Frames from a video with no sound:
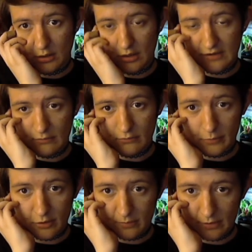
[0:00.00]
Date with
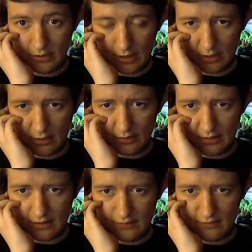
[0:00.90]
Markiplier. I kind of like
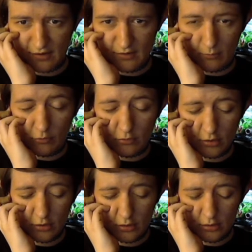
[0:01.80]
that design
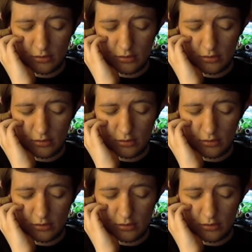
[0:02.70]
more.